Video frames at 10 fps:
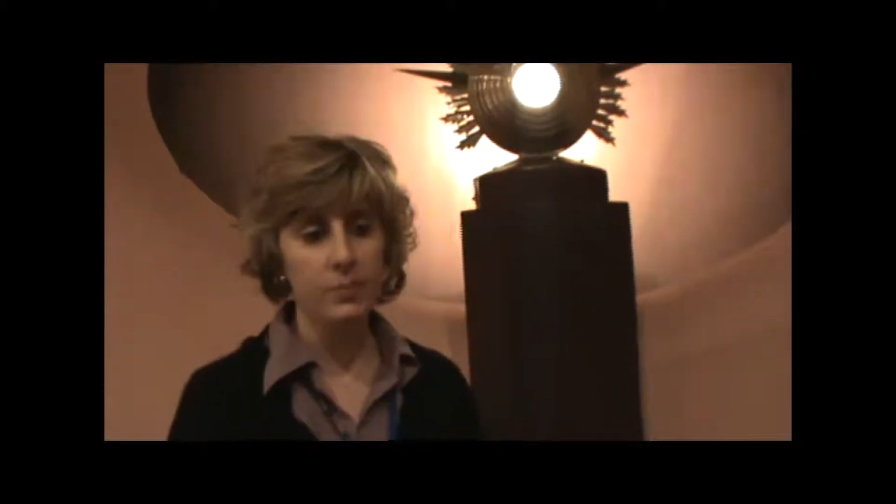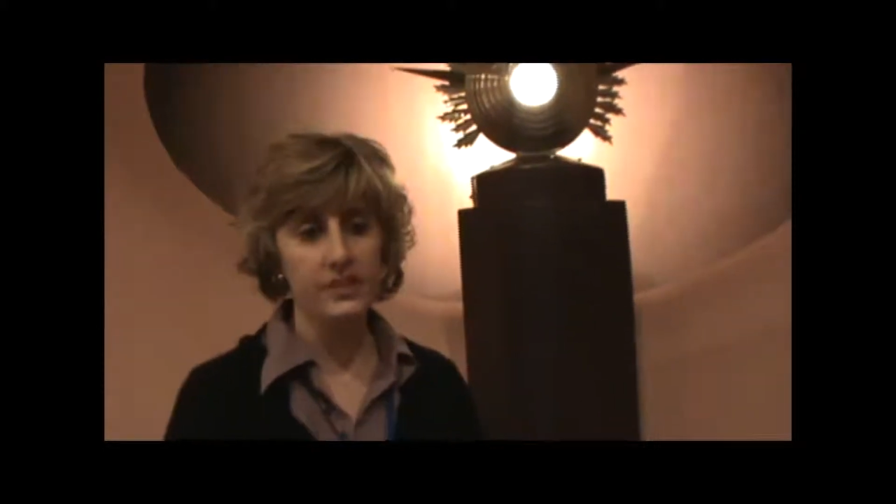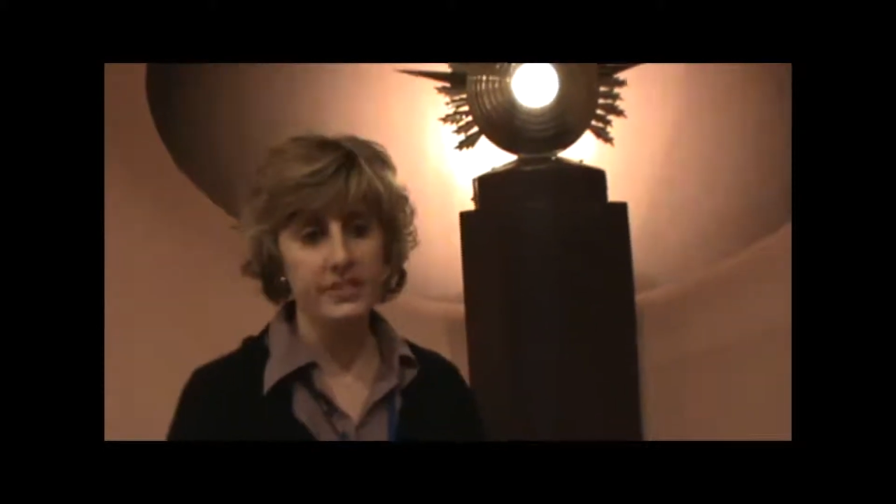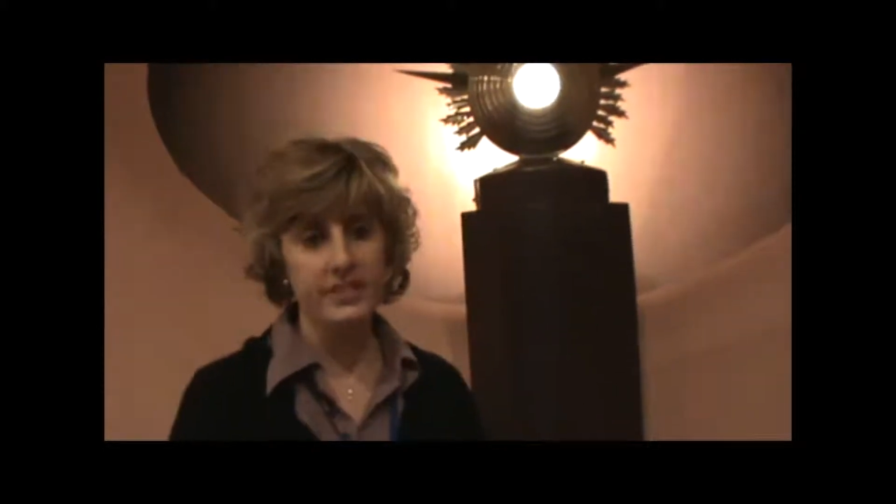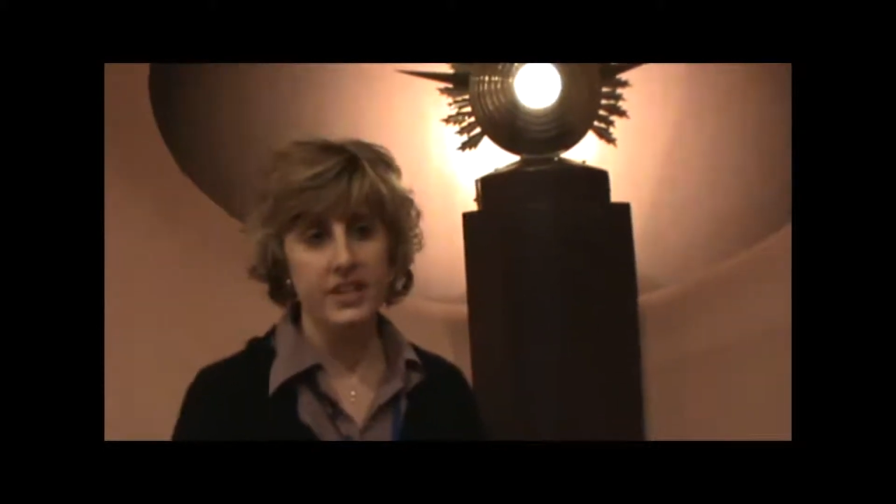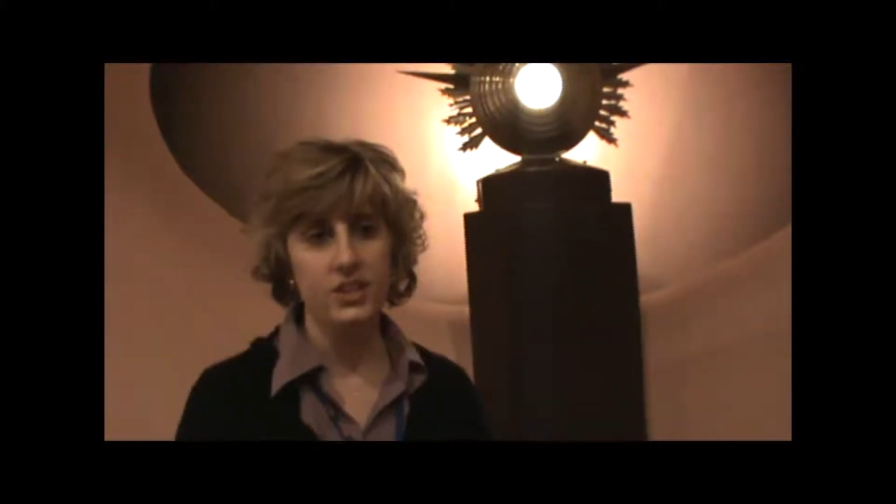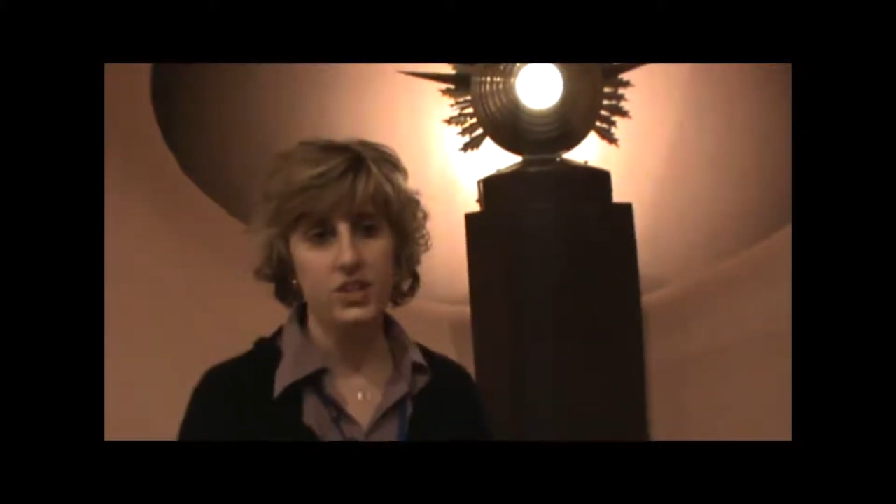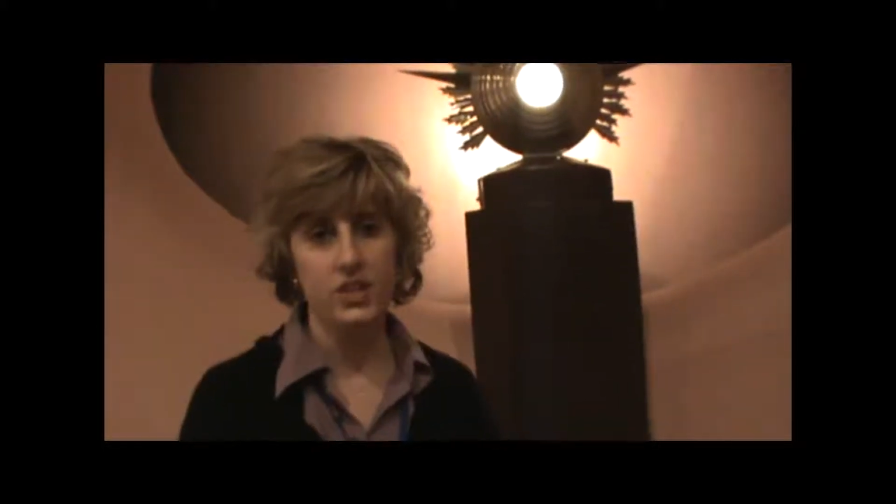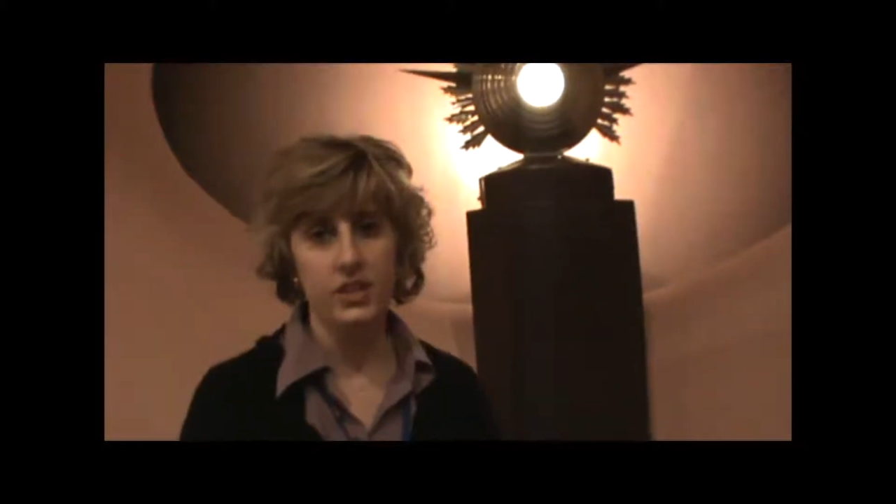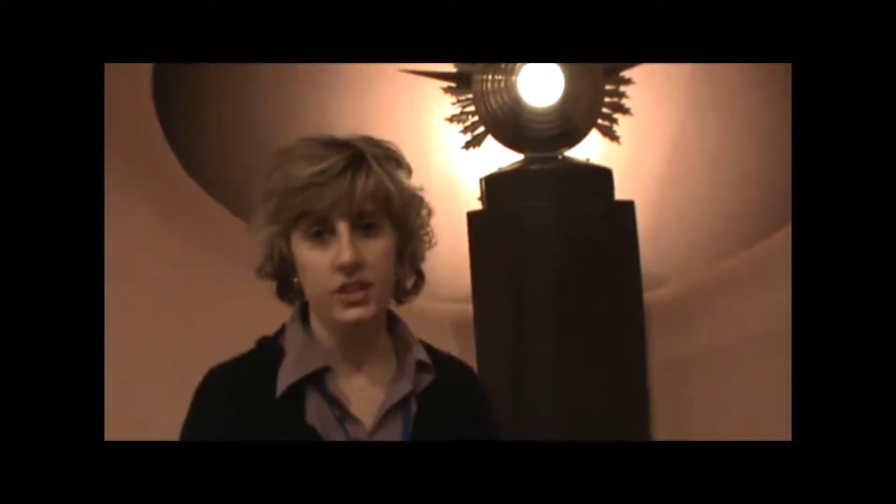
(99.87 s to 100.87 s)

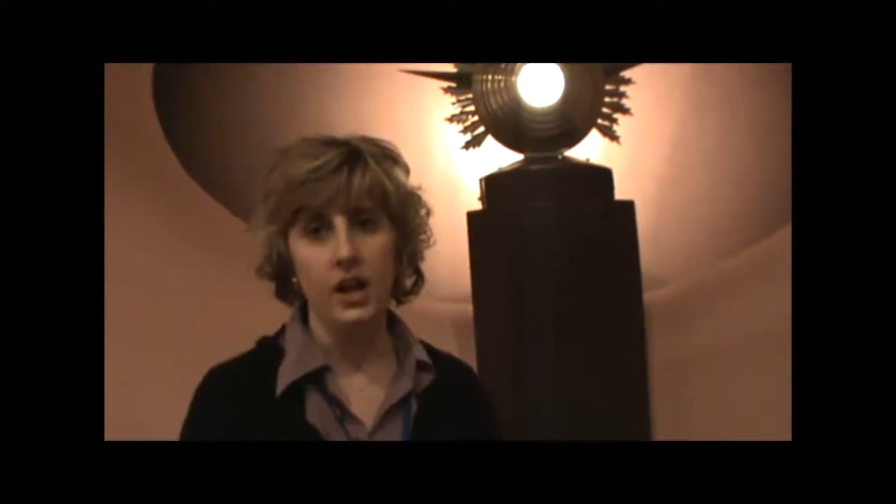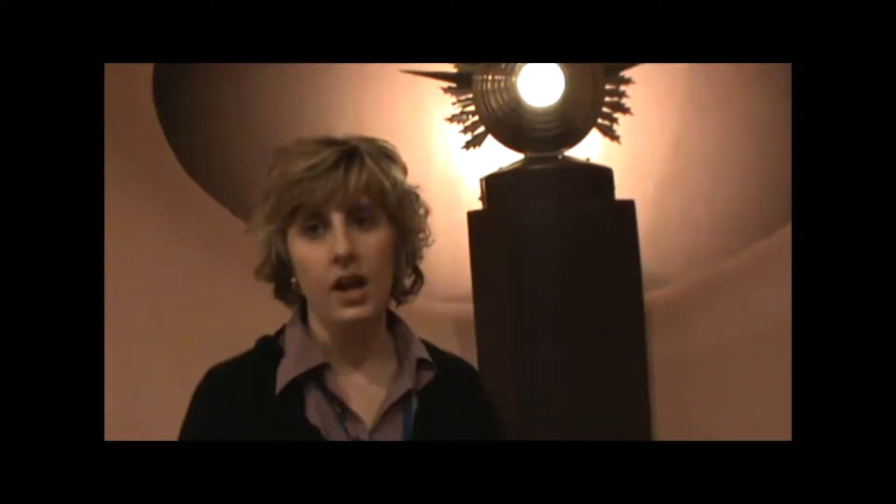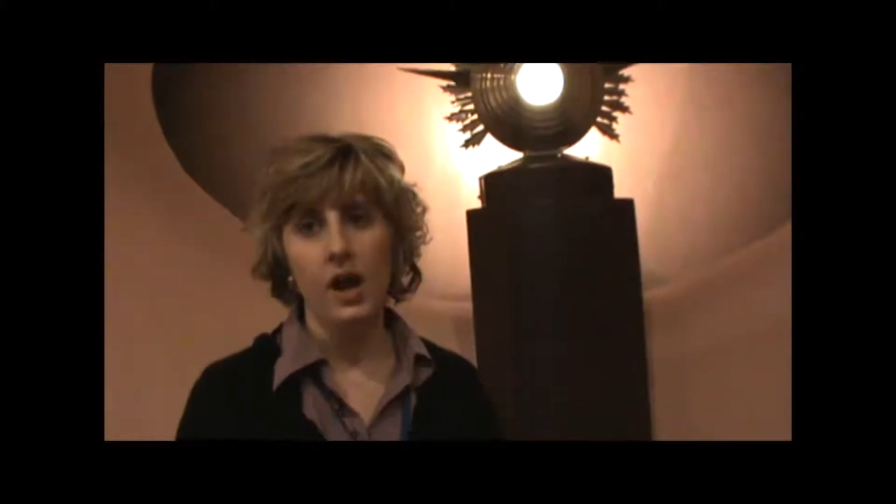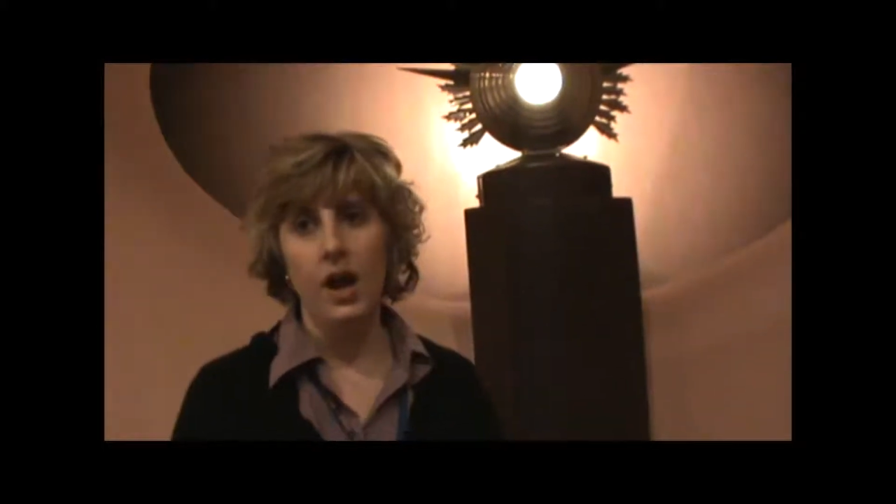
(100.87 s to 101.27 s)
presentation,